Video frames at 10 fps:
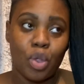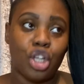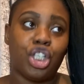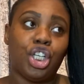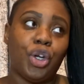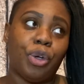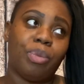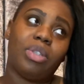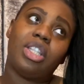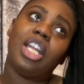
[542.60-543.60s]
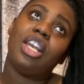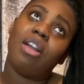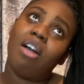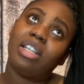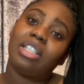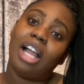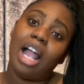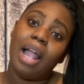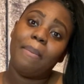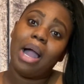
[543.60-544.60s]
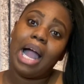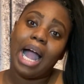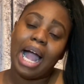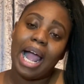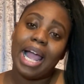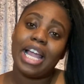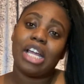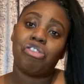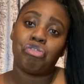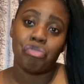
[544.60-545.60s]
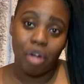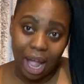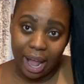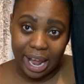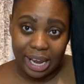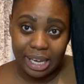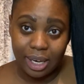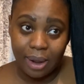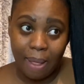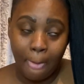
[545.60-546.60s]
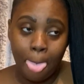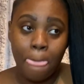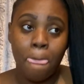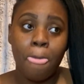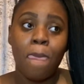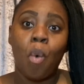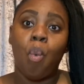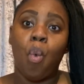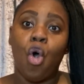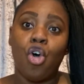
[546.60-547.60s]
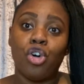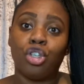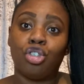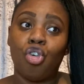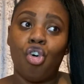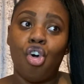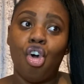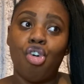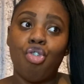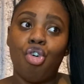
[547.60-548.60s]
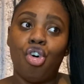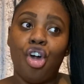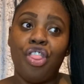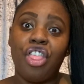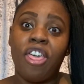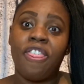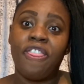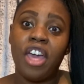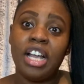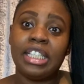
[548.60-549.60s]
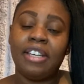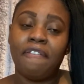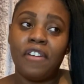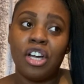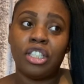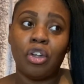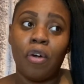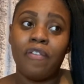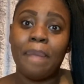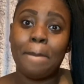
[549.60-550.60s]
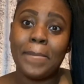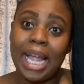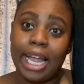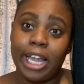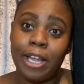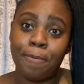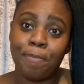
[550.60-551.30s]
so the last time i cried was on the 31st of may